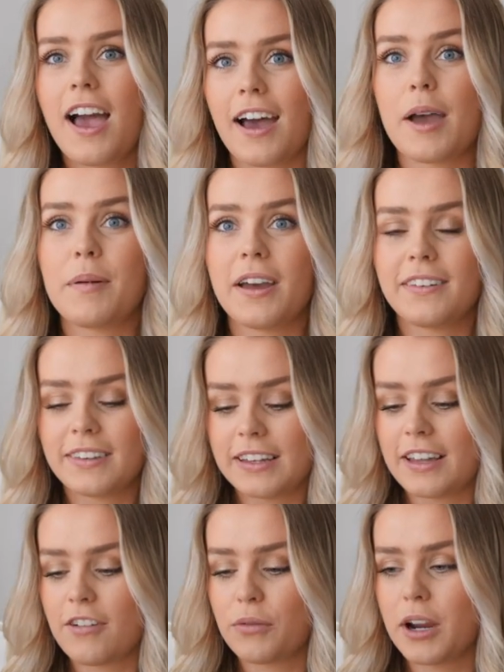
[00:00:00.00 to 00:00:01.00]
I
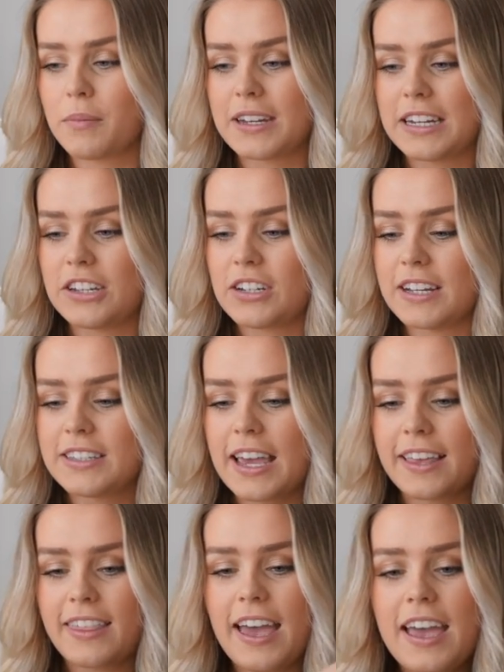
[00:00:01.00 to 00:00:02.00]
personally love wearing my t-shirts
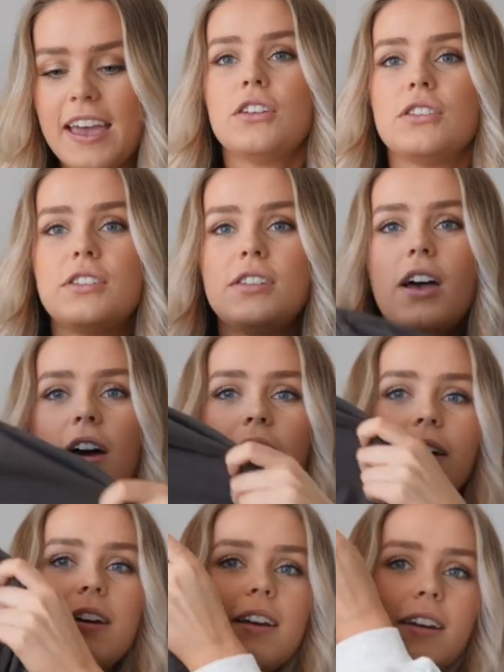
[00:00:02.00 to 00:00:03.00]
like that.
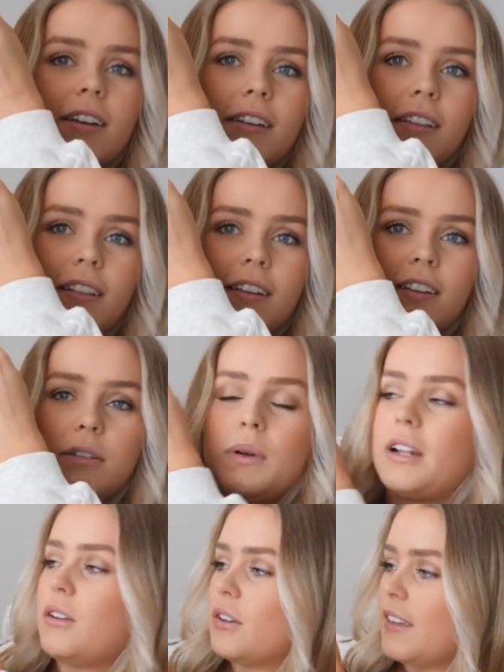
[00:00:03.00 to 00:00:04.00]
So this is
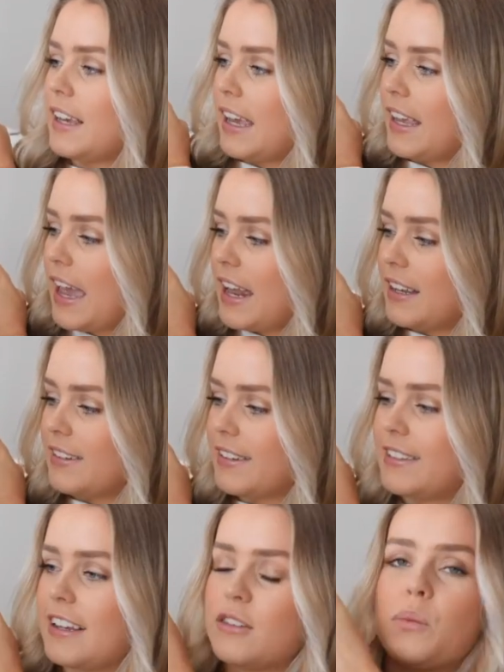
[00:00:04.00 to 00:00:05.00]
what it looks like. Again, it
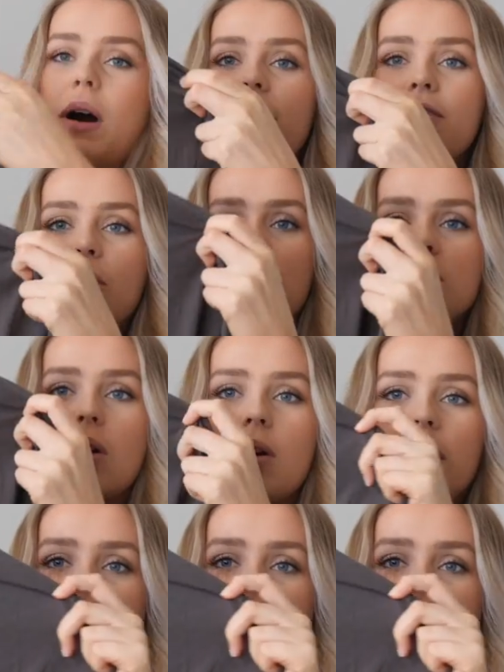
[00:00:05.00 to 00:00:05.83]
just says White Fox on